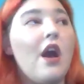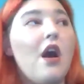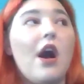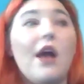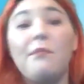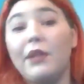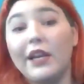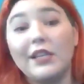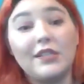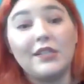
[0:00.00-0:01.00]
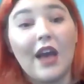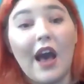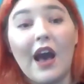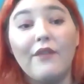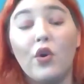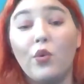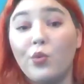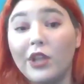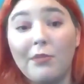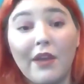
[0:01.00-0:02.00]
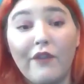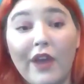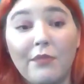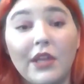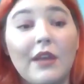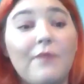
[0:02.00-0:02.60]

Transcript: I'm blessed to have a really big family.